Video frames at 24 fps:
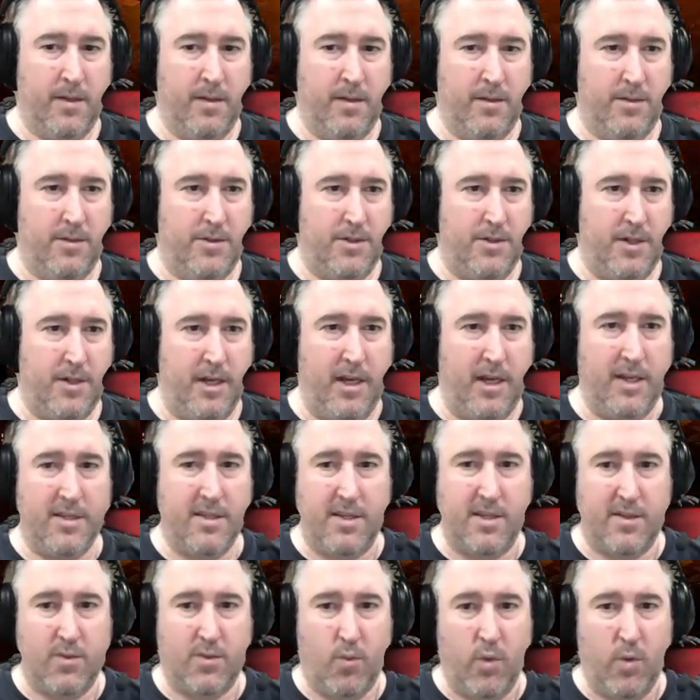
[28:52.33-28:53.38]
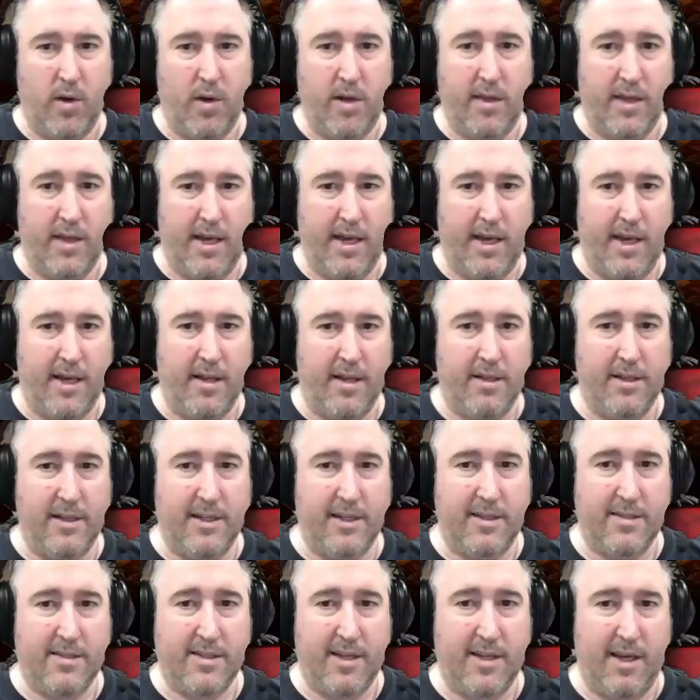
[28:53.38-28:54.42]
Jesus, where the hell
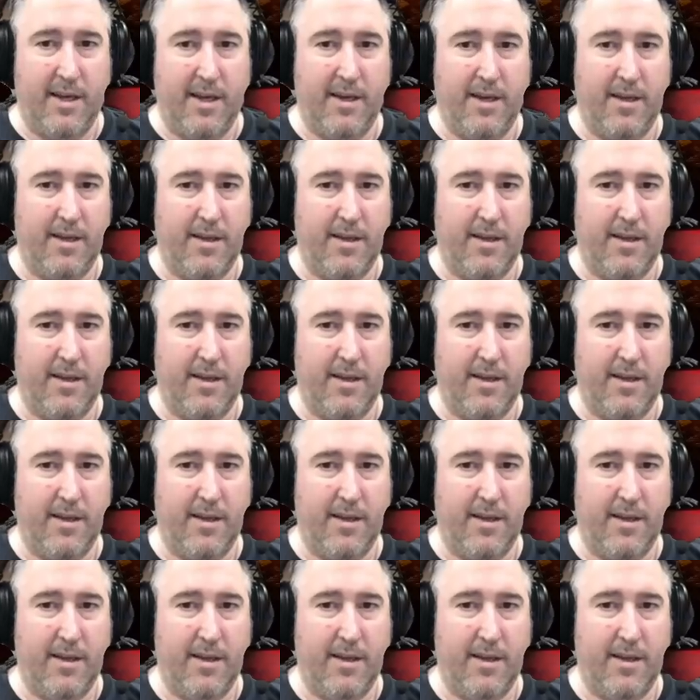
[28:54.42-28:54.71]
is he?